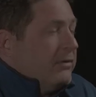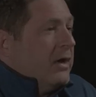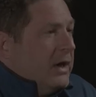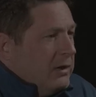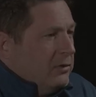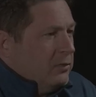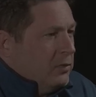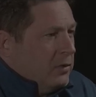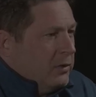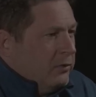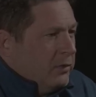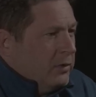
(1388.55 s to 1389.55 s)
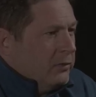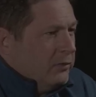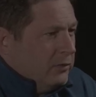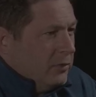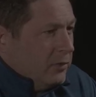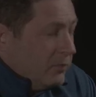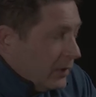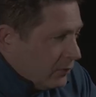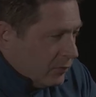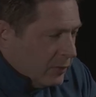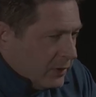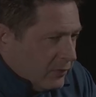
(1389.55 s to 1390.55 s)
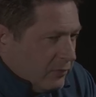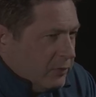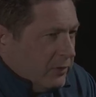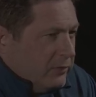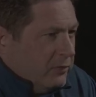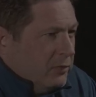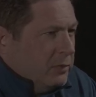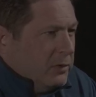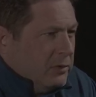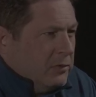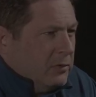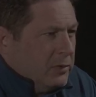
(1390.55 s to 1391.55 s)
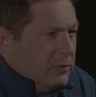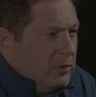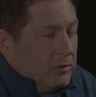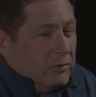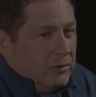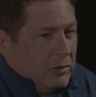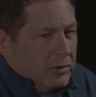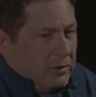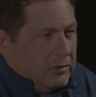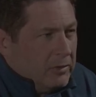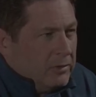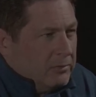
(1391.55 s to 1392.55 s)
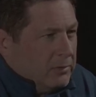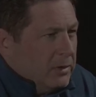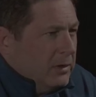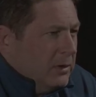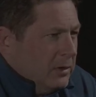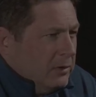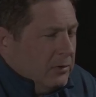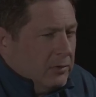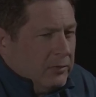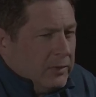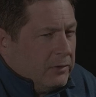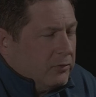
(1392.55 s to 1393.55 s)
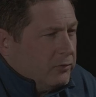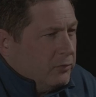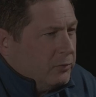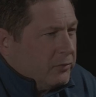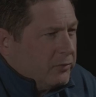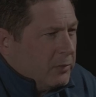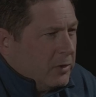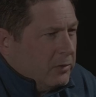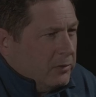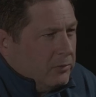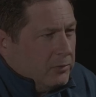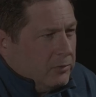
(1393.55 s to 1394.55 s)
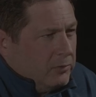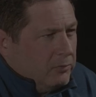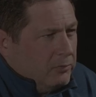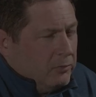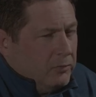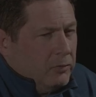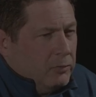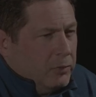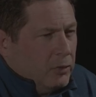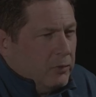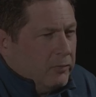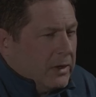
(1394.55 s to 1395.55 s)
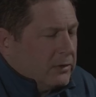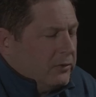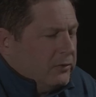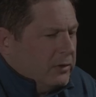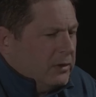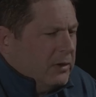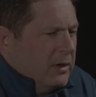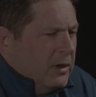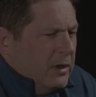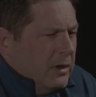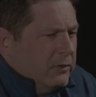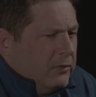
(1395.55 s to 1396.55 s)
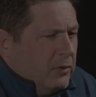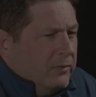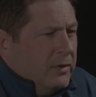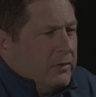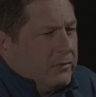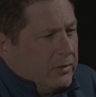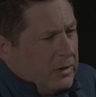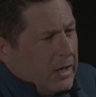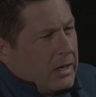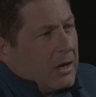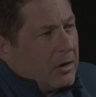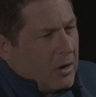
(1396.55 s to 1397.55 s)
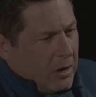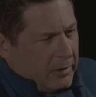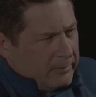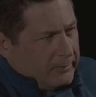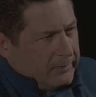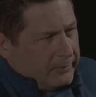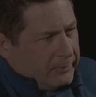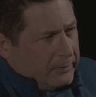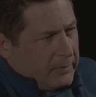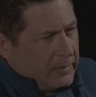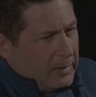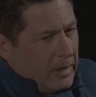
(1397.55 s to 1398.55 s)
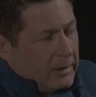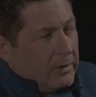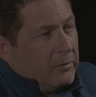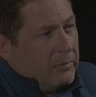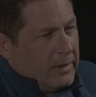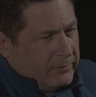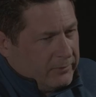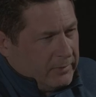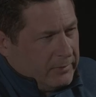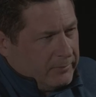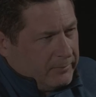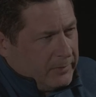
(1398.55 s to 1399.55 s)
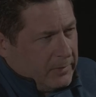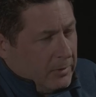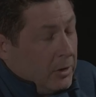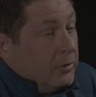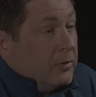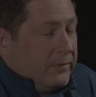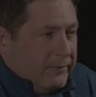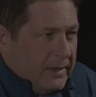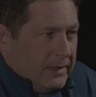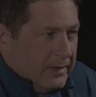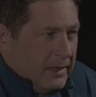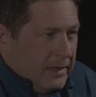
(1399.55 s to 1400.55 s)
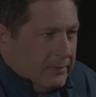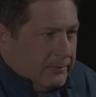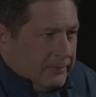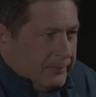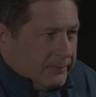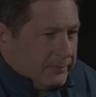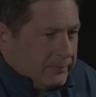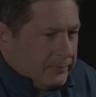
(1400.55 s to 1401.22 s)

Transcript: at the height of the war on drugs. You know, in retrospect, yeah. it's pretty stupid. You know, but when you're young and dumb, you know, you think you're super smart. You know, you do bold, reckless shit. So eventually, I got caught. I got arrested under a fake name.